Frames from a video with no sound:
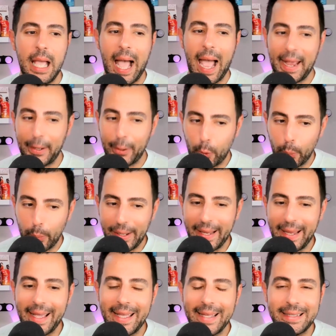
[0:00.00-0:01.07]
I
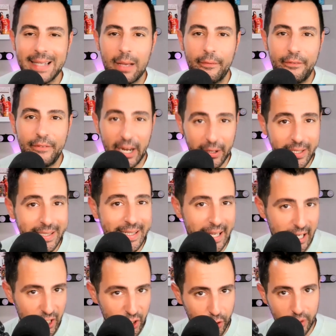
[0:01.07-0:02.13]
agree it's very
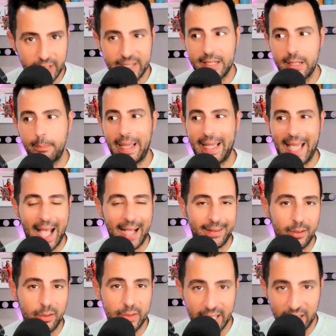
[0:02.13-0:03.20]
dangerous to make
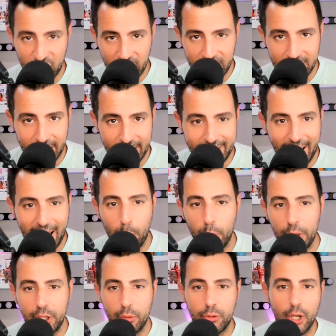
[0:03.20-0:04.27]
accusations like that
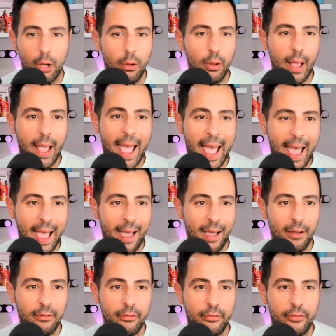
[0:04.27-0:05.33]
when you don't
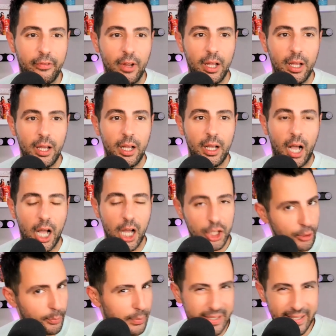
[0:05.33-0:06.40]
have
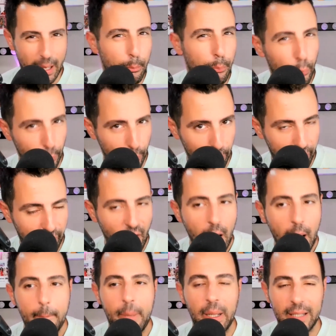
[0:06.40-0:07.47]
100% proof.
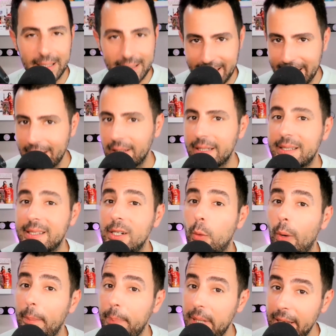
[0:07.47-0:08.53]
But let's take a listen to
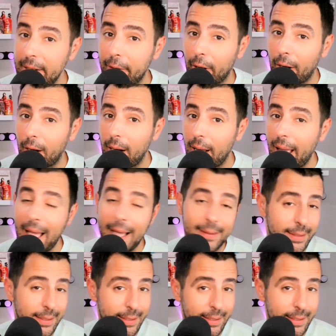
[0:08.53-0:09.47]
what Peter had to